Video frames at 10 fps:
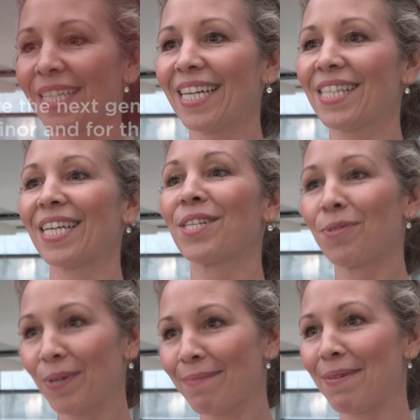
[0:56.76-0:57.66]
It's
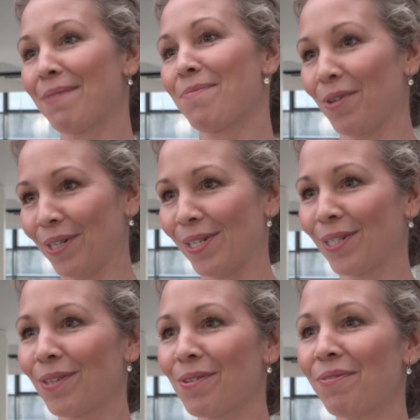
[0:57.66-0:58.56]
extremely important.
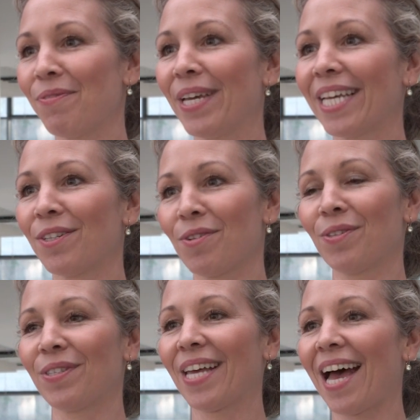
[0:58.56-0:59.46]
You know, if we cannot
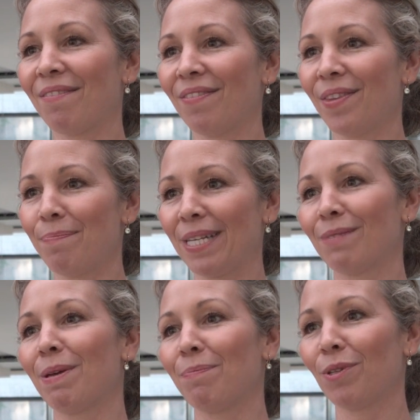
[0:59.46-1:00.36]
have the
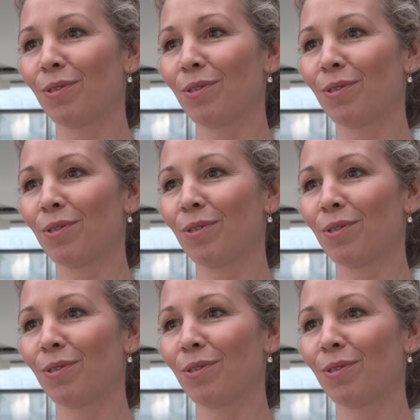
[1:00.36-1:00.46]
best people